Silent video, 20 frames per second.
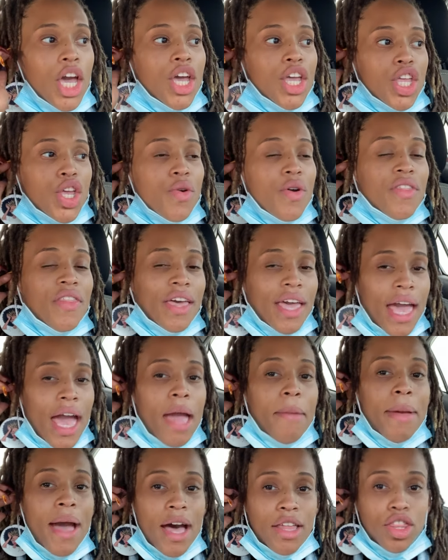You either
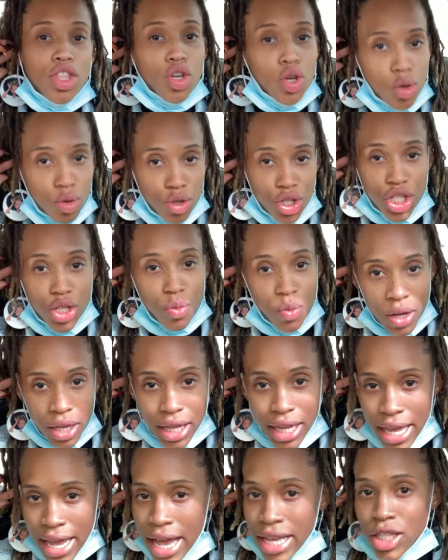came out the coochie with
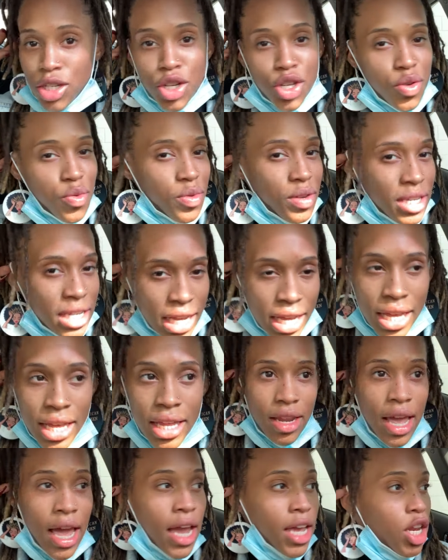legs or you
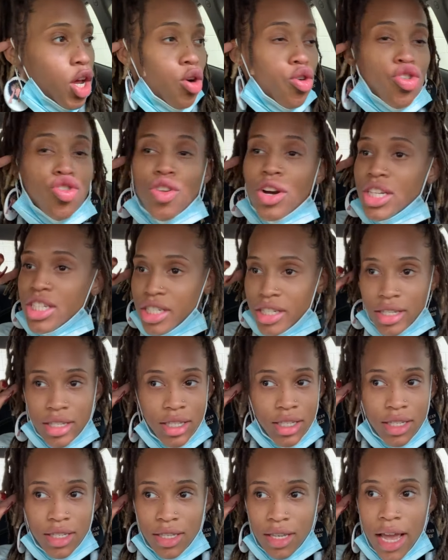didn't. Ain't no crutches.
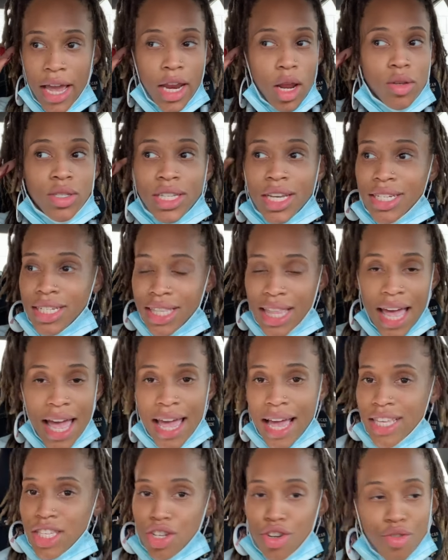Ain't no such
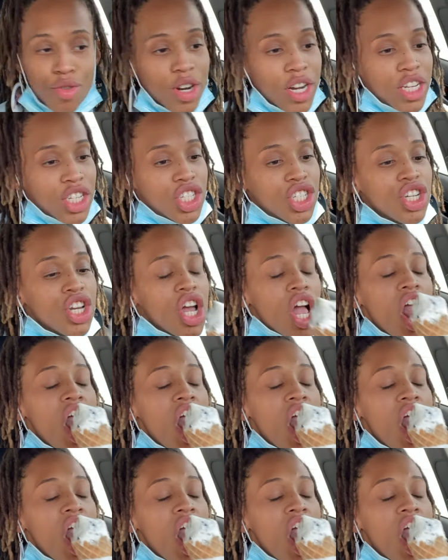thing as a crutch.